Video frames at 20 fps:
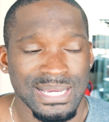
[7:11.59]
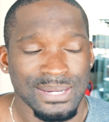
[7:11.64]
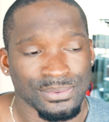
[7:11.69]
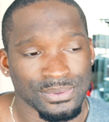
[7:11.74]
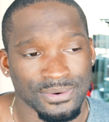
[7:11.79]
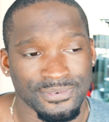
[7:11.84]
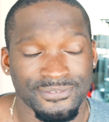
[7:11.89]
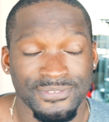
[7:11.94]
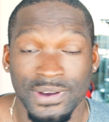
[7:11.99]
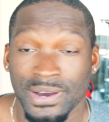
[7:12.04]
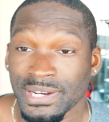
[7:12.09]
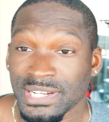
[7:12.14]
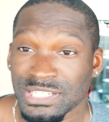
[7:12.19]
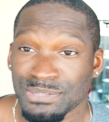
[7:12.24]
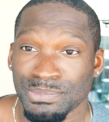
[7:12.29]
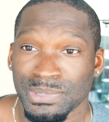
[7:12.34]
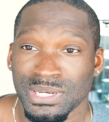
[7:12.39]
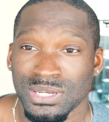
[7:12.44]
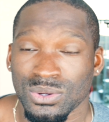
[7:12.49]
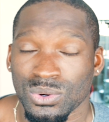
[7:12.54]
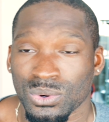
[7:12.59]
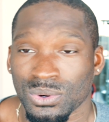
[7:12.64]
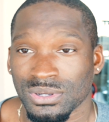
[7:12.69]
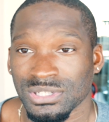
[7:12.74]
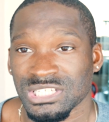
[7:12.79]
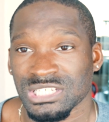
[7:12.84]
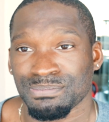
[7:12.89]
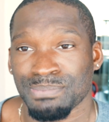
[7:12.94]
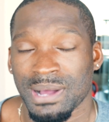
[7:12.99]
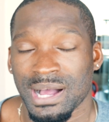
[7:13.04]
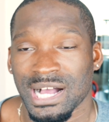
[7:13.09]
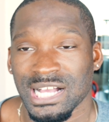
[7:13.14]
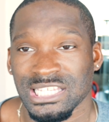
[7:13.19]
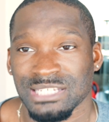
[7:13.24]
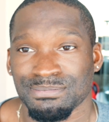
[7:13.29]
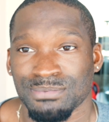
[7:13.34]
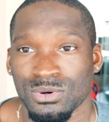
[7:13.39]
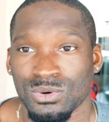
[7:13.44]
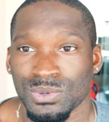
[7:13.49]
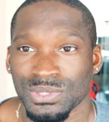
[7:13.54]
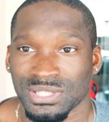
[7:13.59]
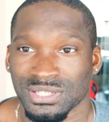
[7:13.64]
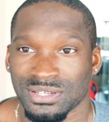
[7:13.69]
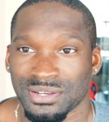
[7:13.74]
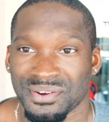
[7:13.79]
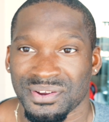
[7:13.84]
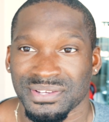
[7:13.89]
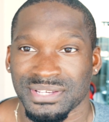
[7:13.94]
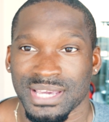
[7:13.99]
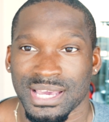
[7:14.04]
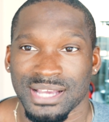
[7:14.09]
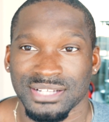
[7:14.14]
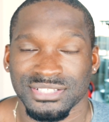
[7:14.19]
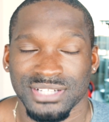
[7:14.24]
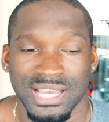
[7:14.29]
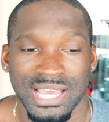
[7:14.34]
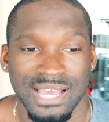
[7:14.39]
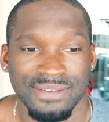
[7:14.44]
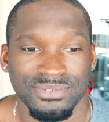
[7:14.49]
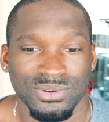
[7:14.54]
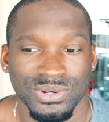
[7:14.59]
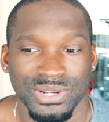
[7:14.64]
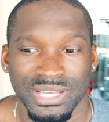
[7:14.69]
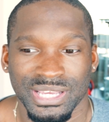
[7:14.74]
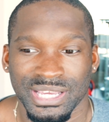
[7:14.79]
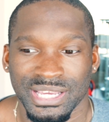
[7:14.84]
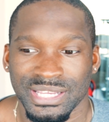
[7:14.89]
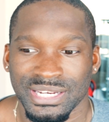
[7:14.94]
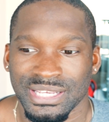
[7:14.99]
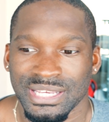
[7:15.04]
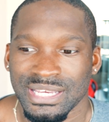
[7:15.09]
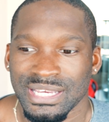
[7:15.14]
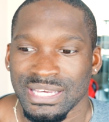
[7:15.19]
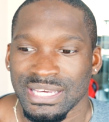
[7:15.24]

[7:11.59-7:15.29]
refund as many orders as possible with the current cash I have on hand,